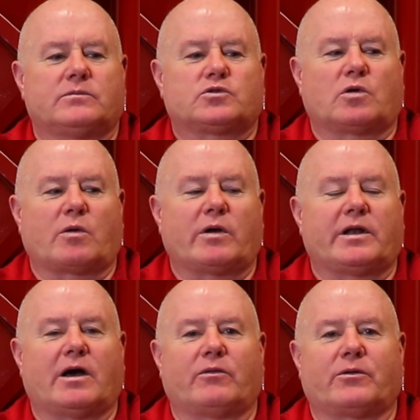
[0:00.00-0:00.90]
So I
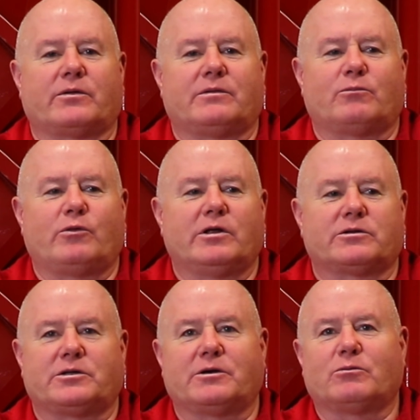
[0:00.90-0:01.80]
went down there and
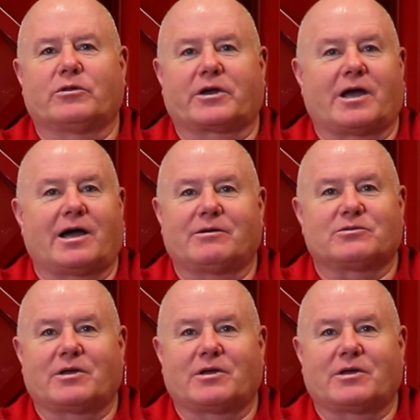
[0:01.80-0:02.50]
wheeled and dealed with the guy,